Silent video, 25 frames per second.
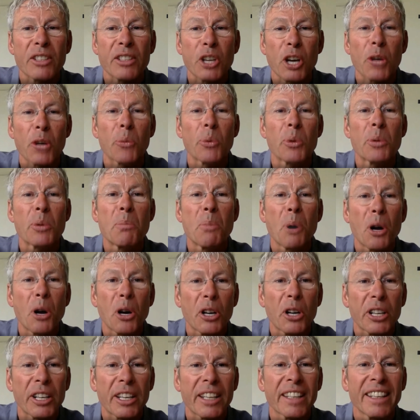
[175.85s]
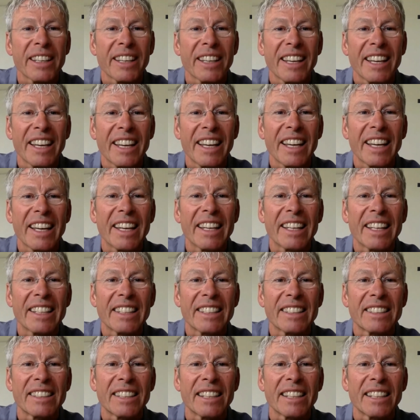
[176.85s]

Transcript: Talk with Mark, and